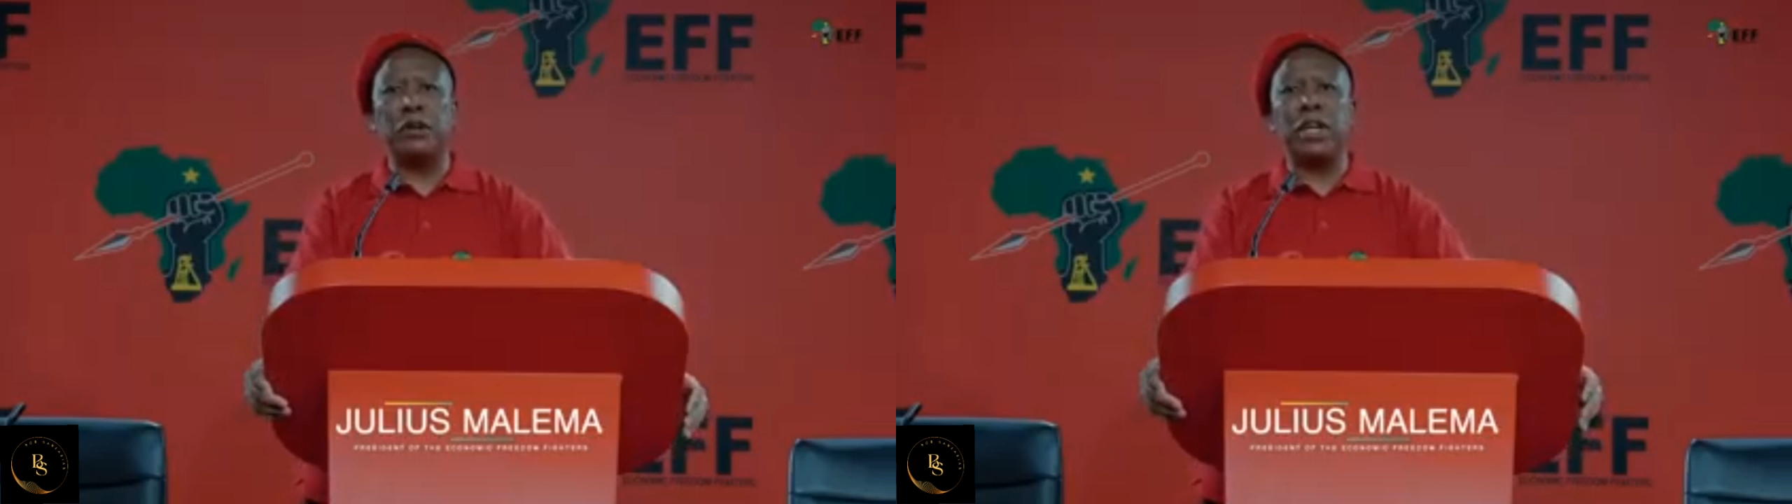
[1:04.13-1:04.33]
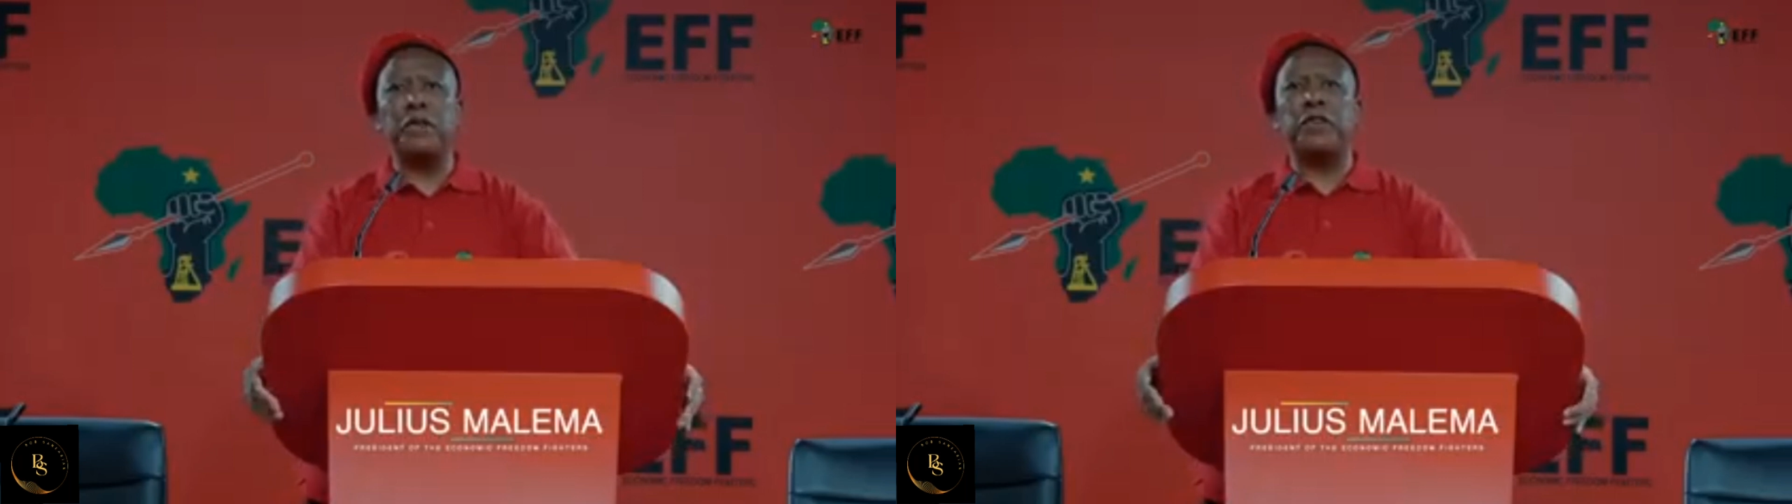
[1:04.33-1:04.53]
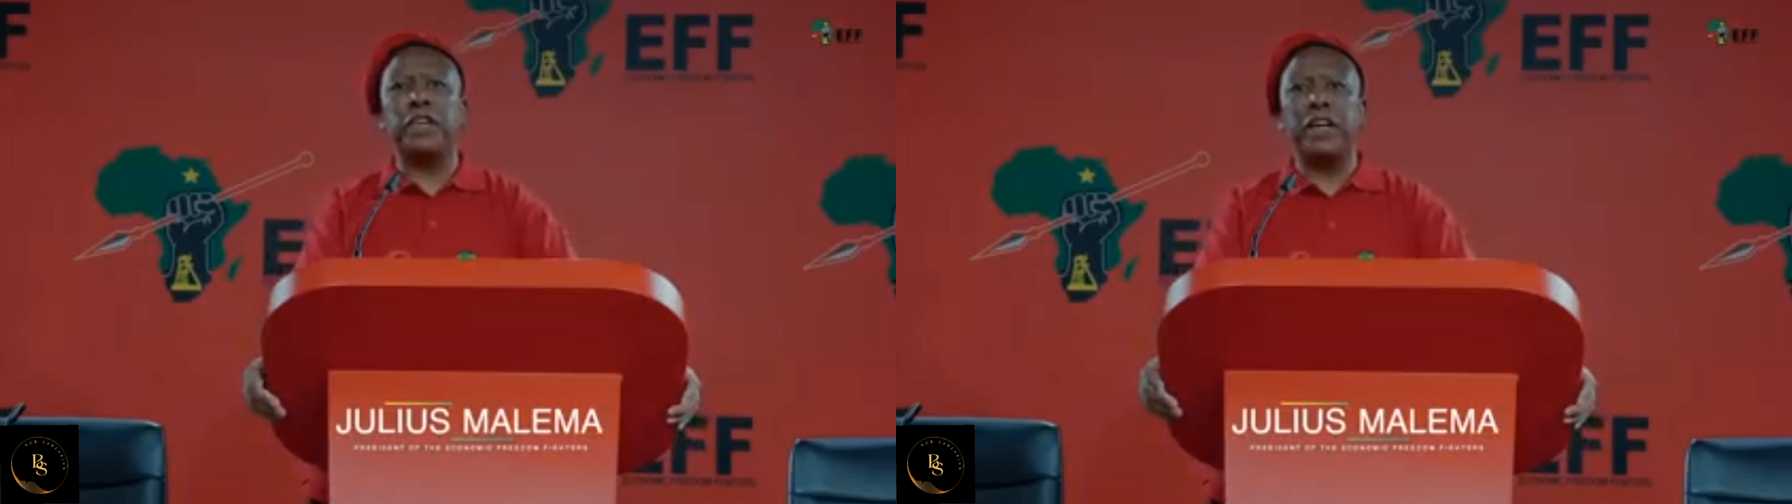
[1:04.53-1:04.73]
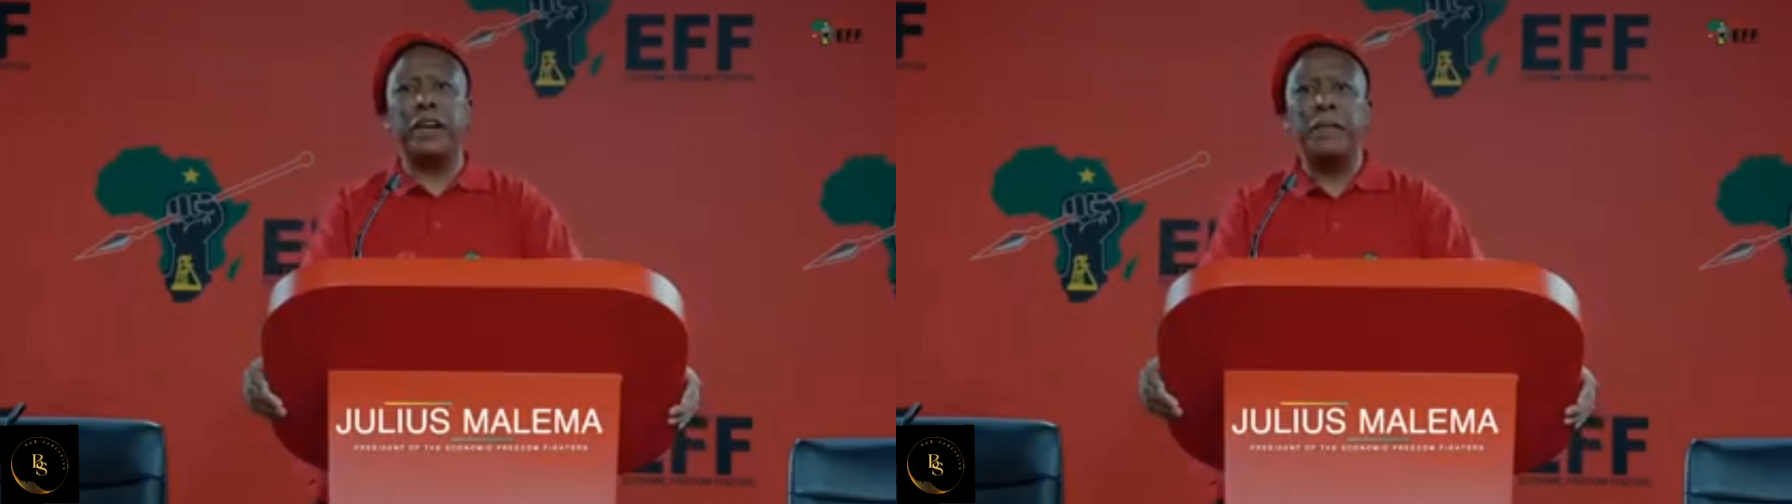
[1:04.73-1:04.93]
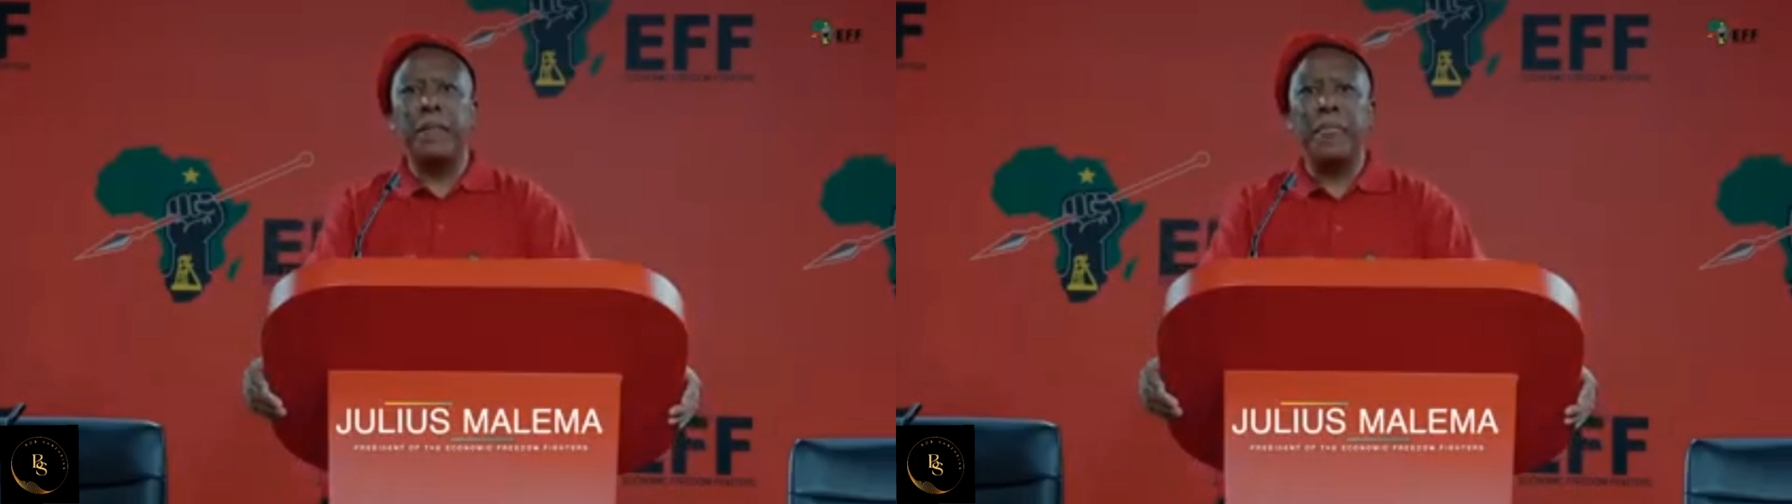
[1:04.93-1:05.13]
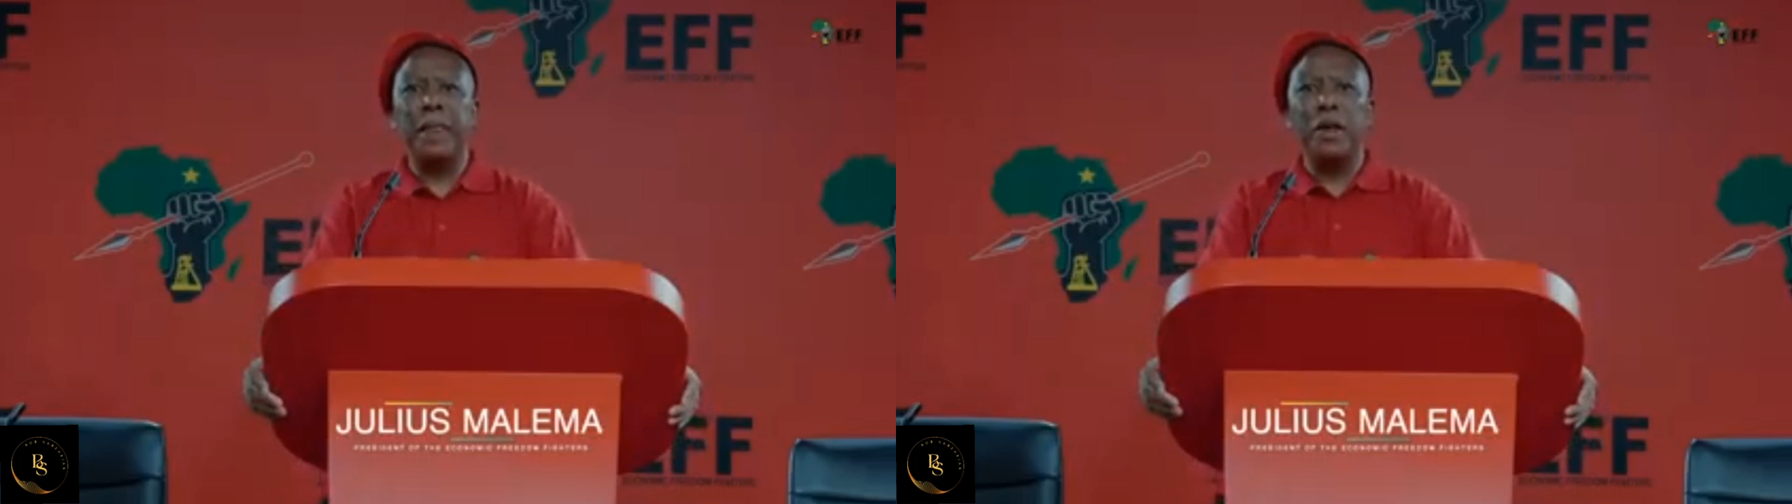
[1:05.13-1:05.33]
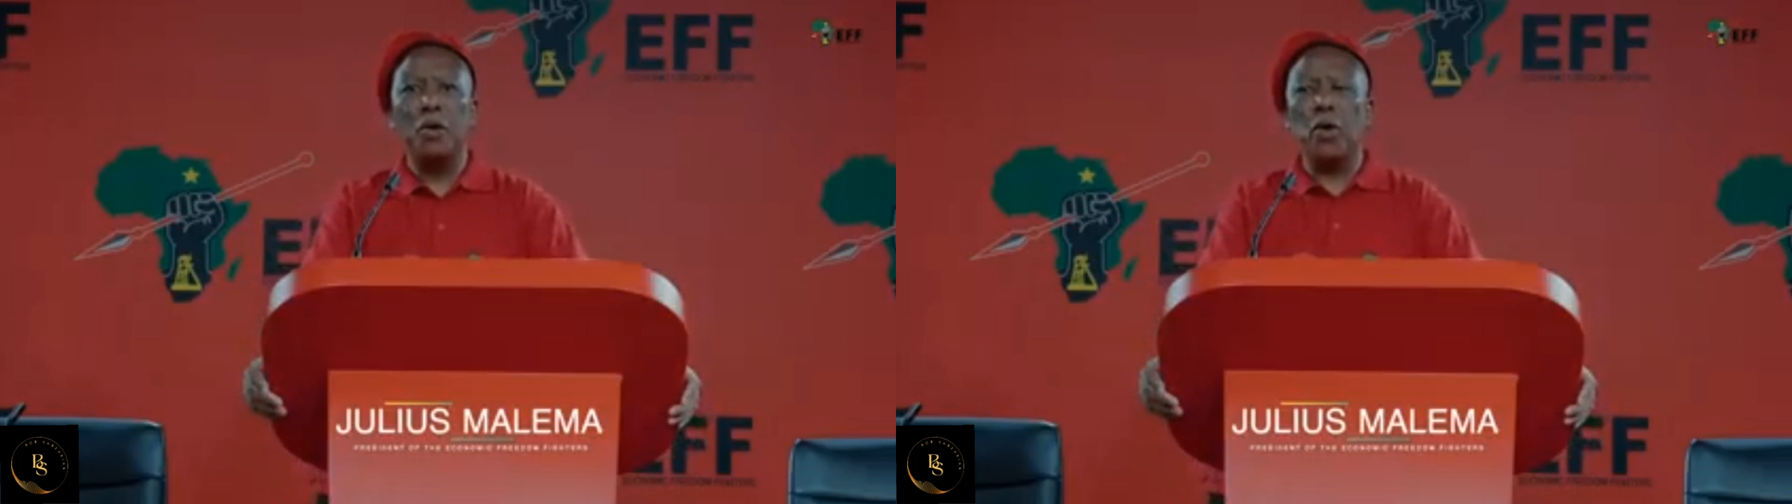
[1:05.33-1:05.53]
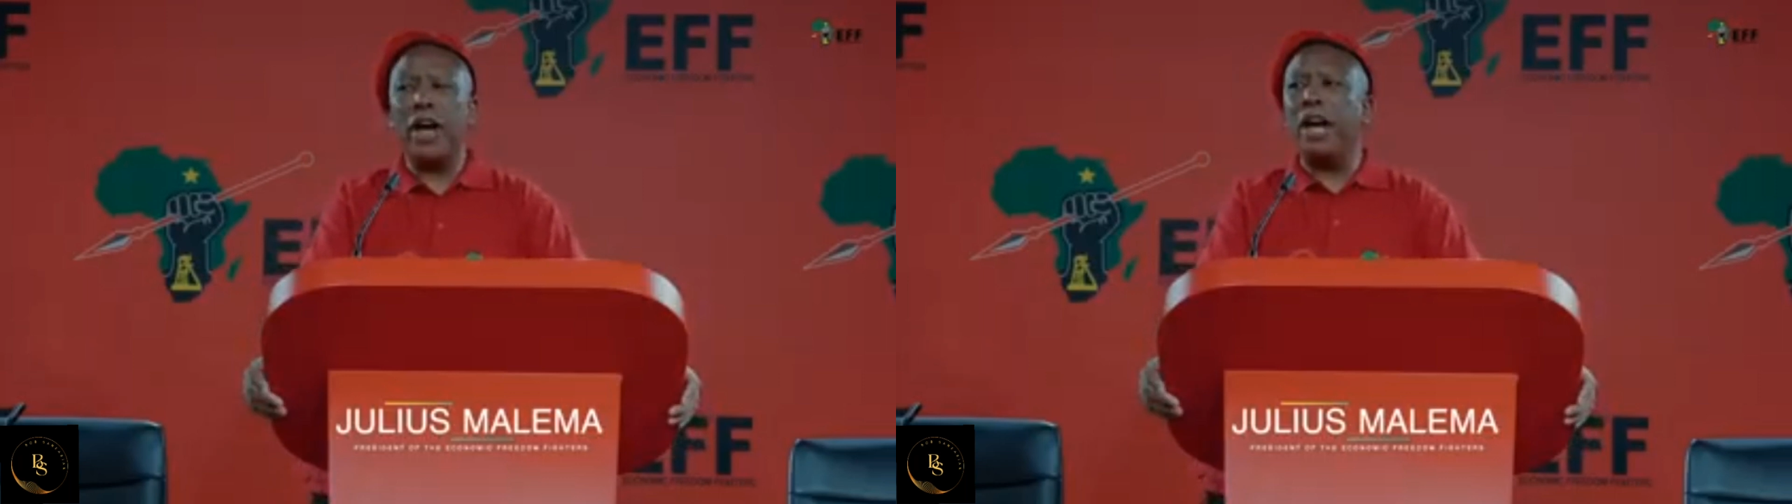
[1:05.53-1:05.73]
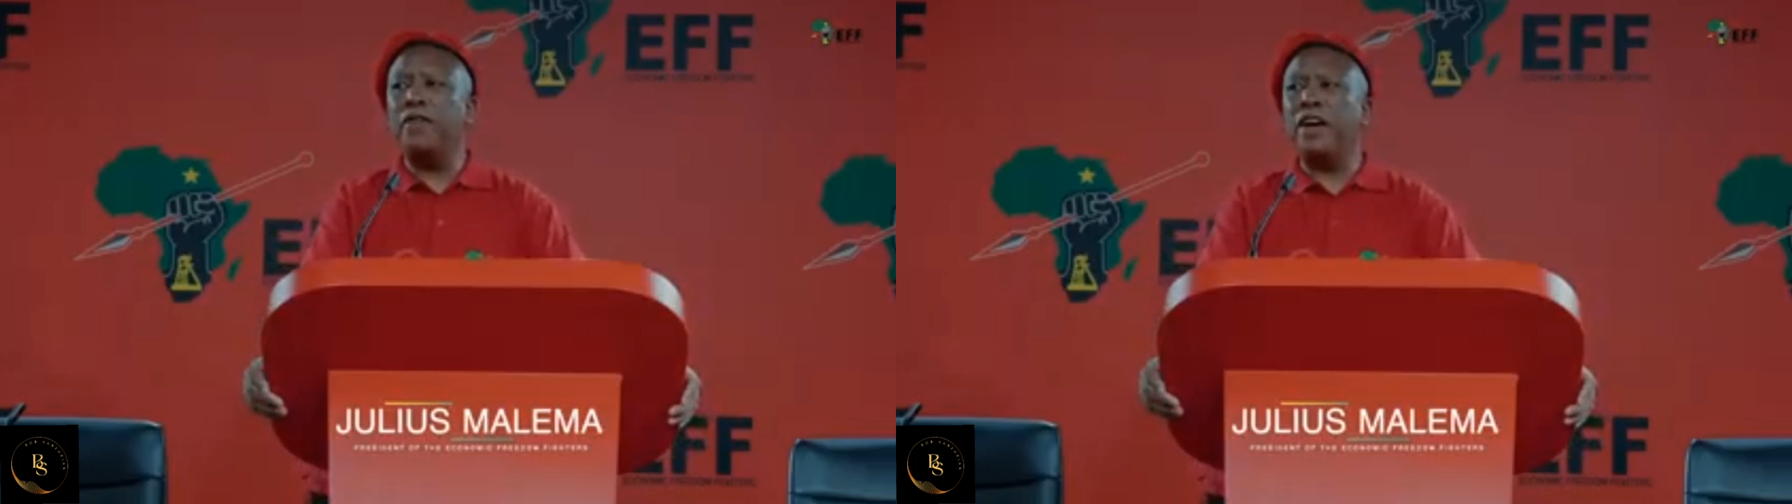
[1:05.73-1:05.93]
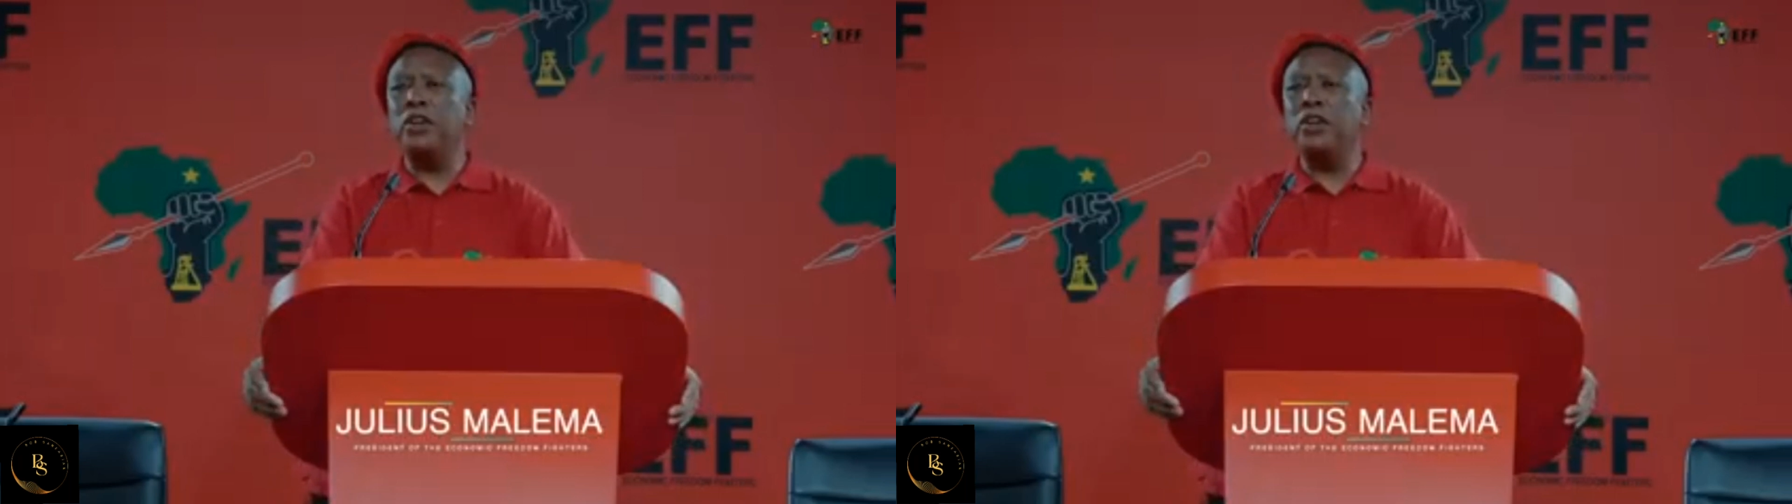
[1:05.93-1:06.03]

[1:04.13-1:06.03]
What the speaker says: Africa. Wherever